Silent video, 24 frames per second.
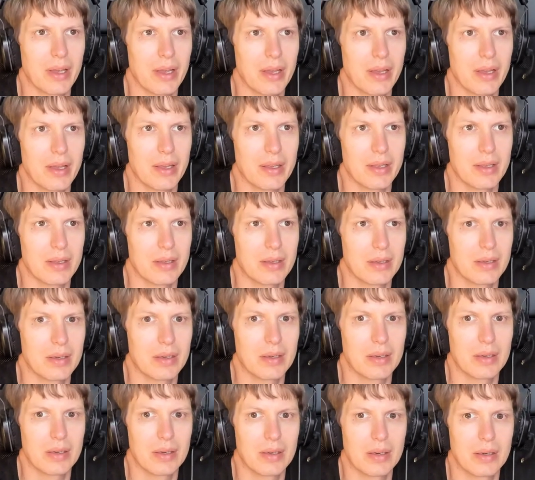Okay,
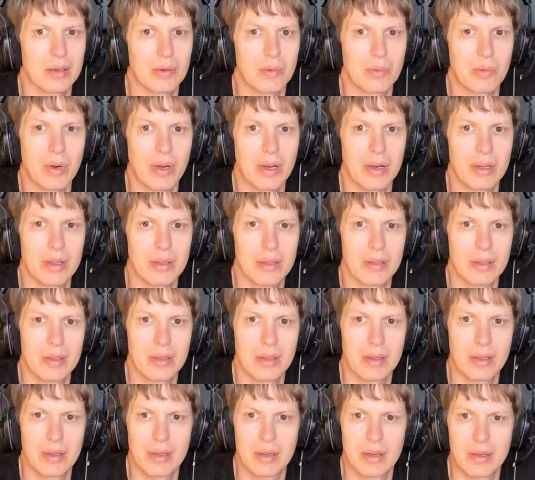well,
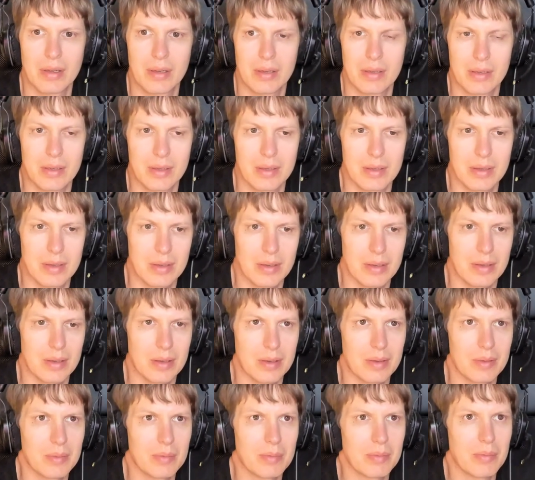
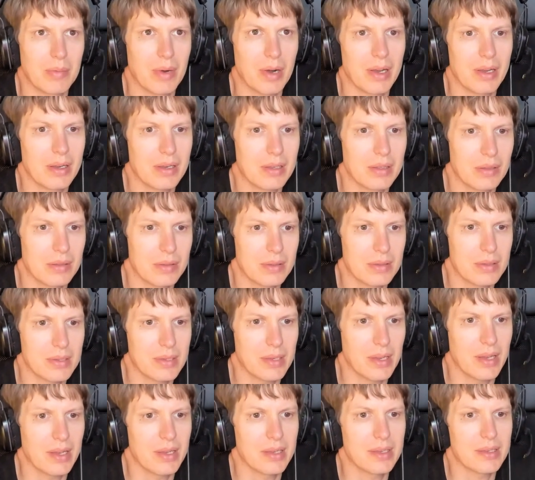my clock
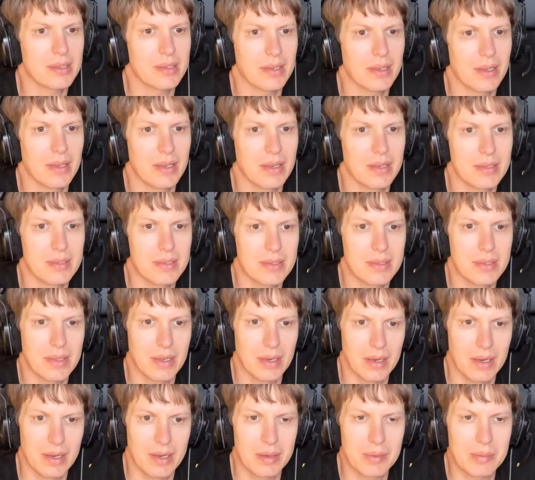says it's
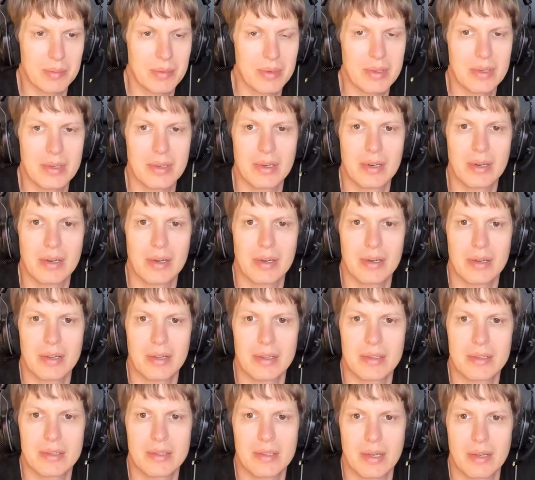time. Uh,
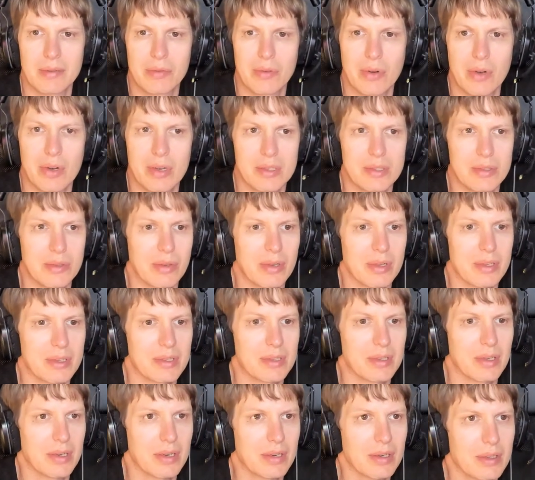it's time for us to get
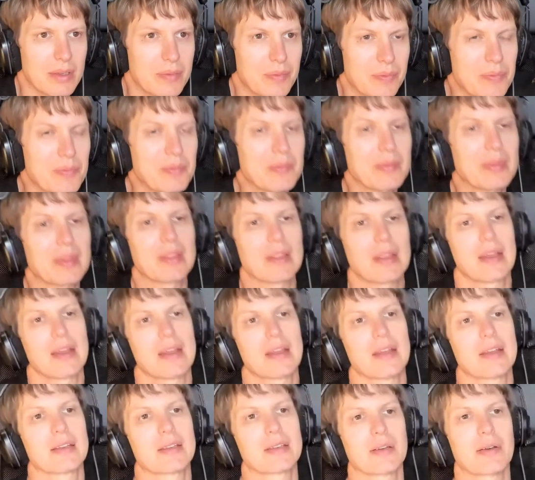started.
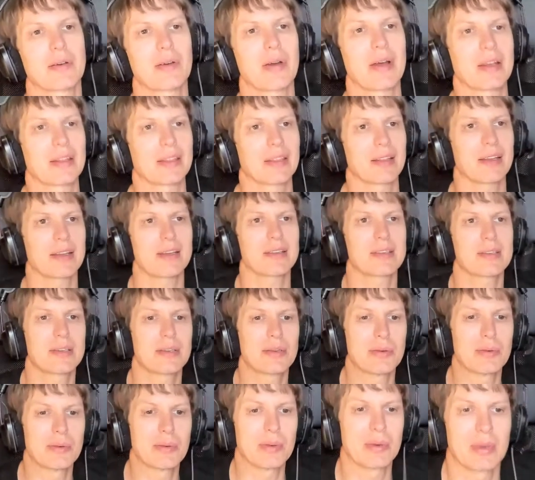So unless
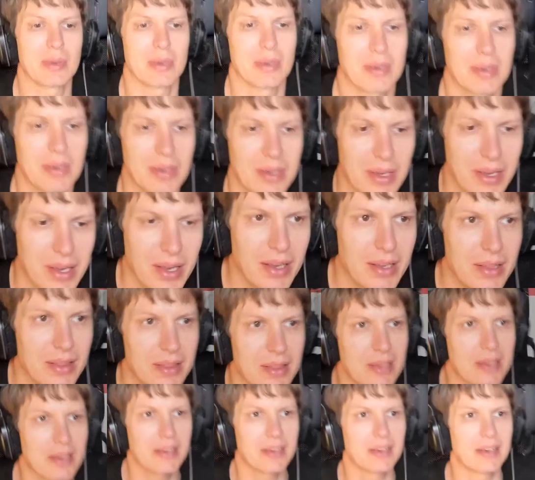you uh,
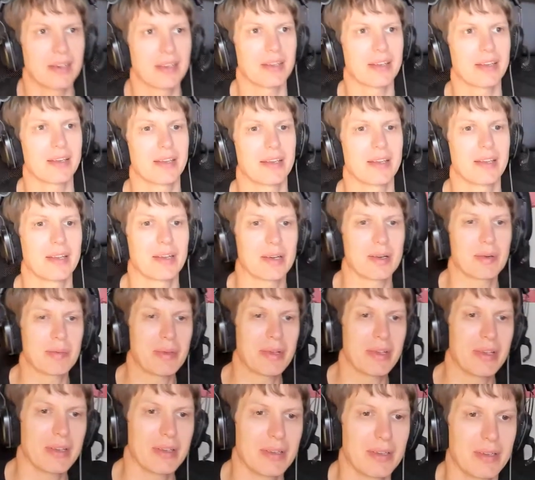can't really hear
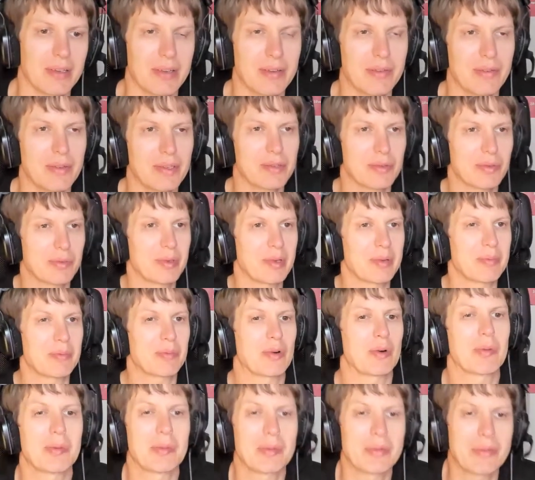me, which would be a
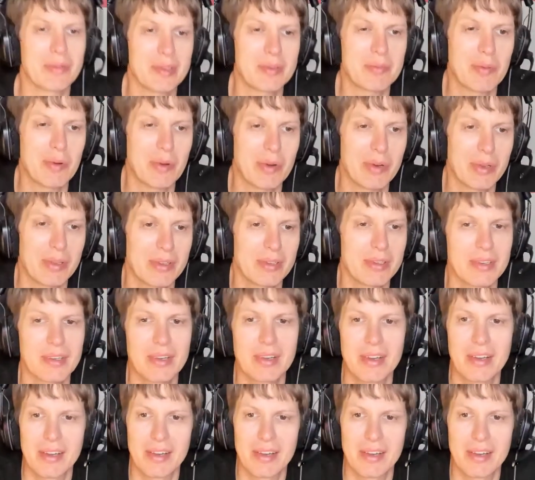problem at this point,